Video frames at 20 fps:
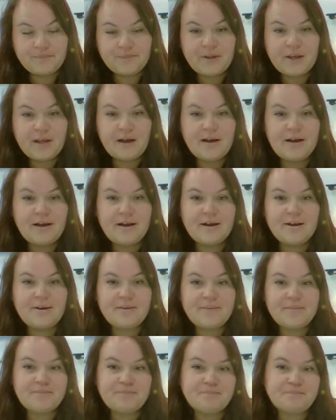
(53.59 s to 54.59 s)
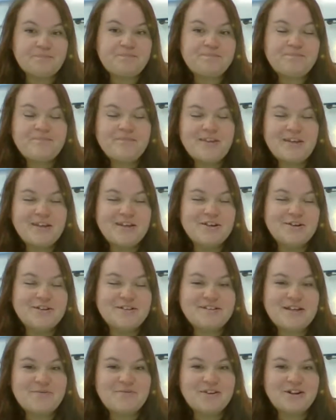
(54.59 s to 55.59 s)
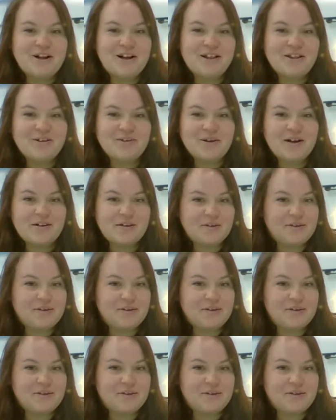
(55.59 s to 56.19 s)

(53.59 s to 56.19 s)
Here in Denver, Colorado.